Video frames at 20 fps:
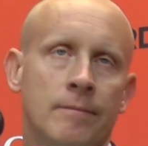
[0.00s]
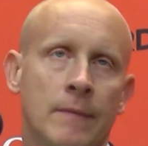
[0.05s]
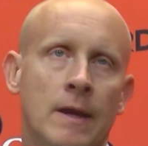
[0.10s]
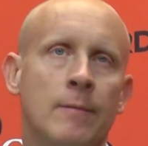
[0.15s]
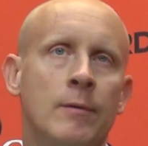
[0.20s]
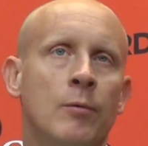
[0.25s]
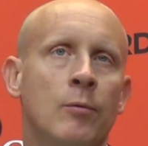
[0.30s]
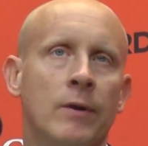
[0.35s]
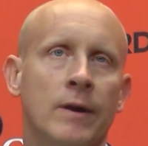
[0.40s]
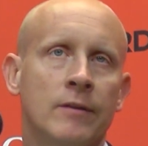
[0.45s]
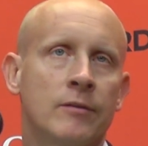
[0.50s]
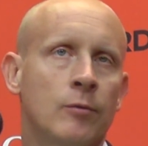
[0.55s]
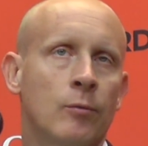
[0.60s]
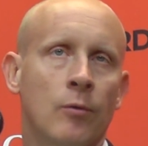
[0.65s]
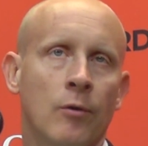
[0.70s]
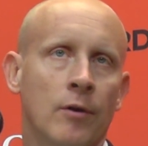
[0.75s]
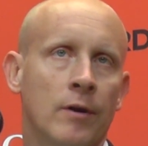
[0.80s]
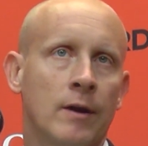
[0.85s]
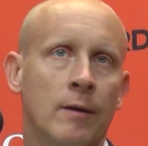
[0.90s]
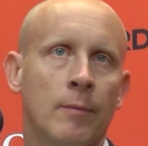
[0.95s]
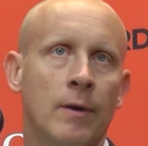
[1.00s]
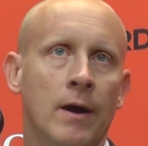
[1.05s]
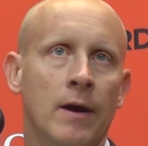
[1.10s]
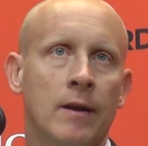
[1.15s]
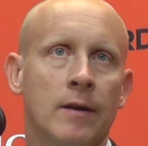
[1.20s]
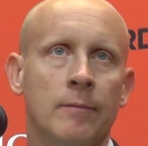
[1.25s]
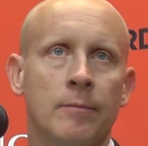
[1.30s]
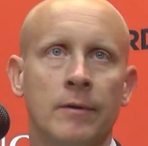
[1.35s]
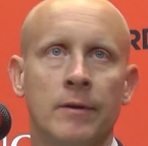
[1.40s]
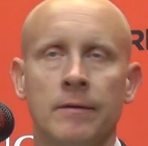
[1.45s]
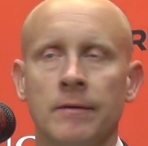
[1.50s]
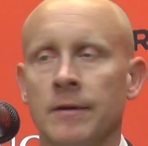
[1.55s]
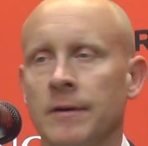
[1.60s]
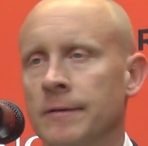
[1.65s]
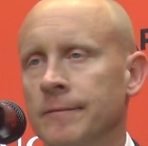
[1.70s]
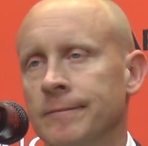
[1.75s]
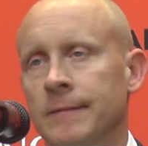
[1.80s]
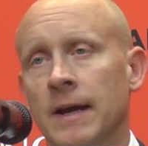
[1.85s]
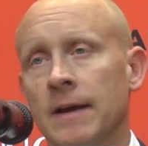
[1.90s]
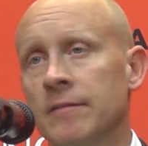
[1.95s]
maybe we'll get to worrying about it. But
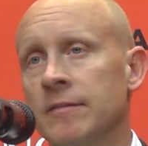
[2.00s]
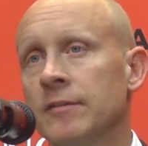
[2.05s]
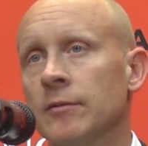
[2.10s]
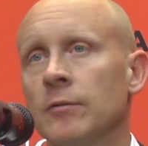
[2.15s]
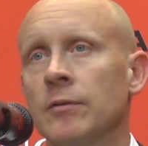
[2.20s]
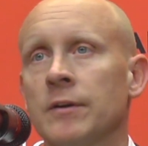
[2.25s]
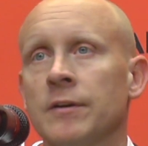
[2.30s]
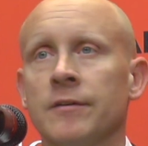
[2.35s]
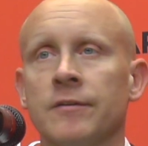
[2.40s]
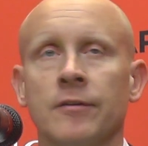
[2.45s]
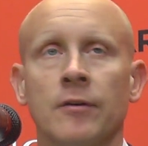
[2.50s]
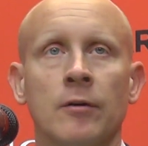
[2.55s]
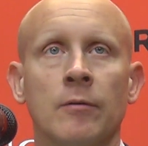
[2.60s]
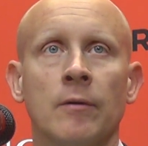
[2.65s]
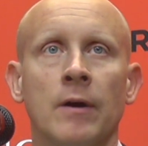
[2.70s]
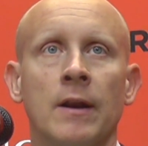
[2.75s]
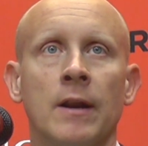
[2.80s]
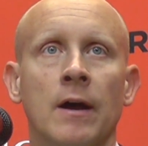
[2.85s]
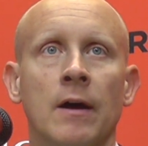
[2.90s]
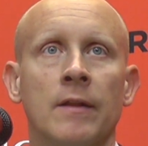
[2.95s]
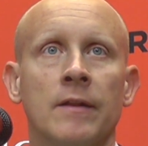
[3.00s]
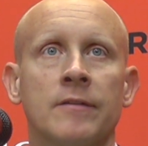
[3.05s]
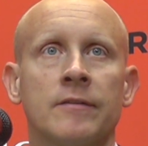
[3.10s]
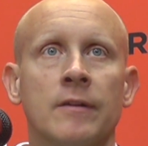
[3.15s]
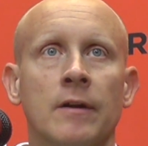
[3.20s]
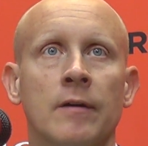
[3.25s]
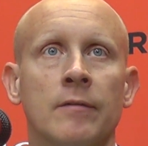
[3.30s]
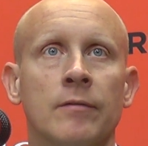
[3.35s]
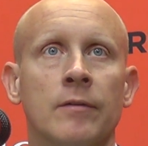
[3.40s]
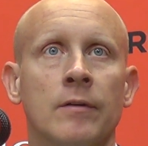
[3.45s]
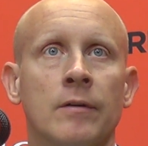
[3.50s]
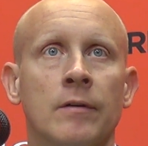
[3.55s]
I have zero concern right now with that stuff.